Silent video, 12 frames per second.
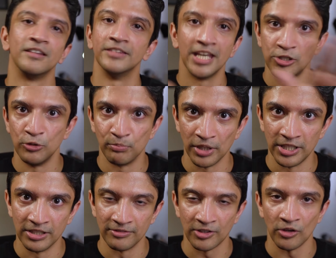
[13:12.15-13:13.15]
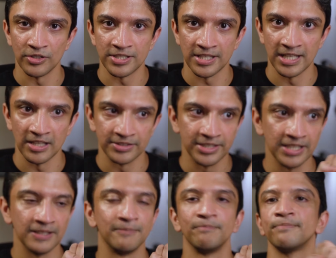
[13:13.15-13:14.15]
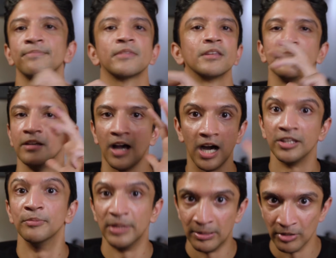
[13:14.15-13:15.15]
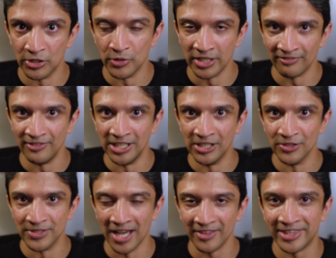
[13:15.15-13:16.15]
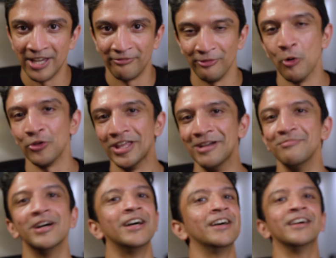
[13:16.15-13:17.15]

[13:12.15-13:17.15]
They do plenty of content out there. Other people are doing videos out there for them.